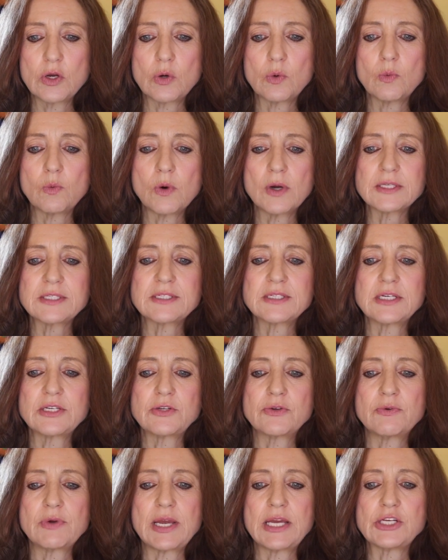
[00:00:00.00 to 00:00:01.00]
what
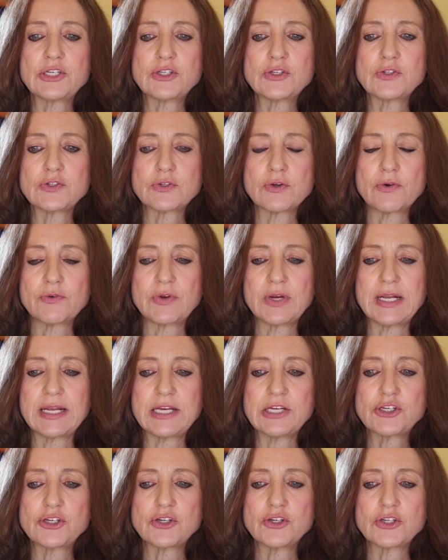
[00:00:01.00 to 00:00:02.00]
situations or
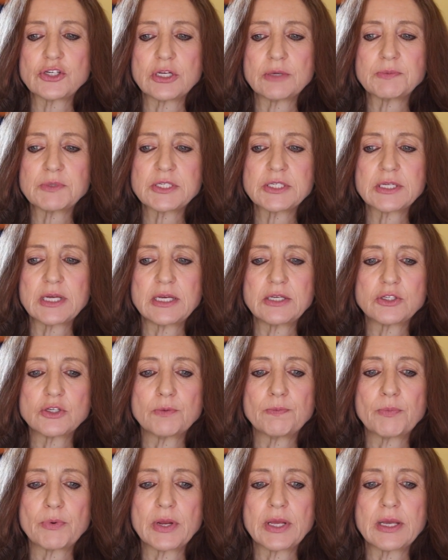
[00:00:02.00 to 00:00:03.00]
relationships tend to
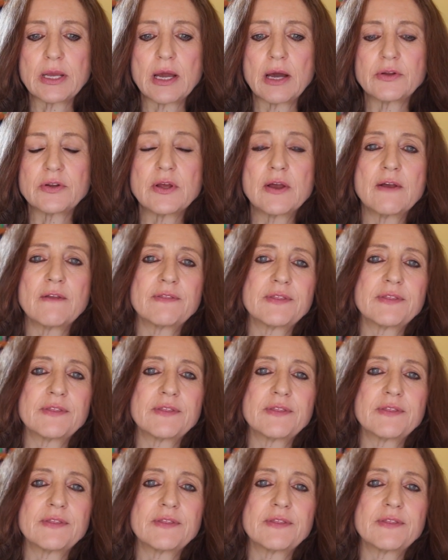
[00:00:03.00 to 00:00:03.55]
bring out